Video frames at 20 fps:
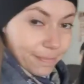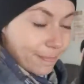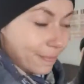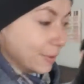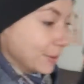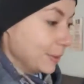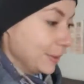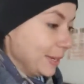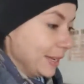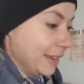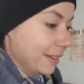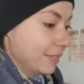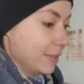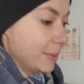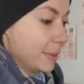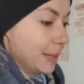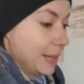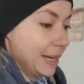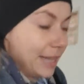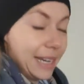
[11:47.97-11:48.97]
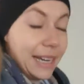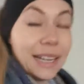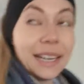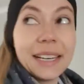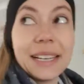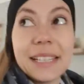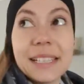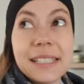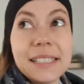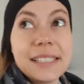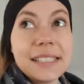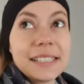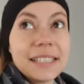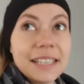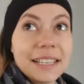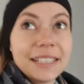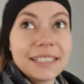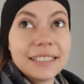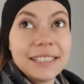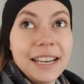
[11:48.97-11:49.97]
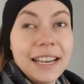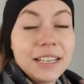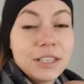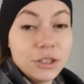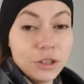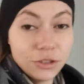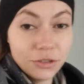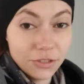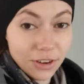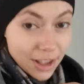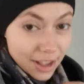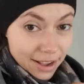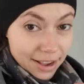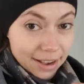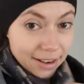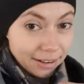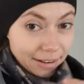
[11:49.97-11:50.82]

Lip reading: Good morning, everybody. It is 10 to 9.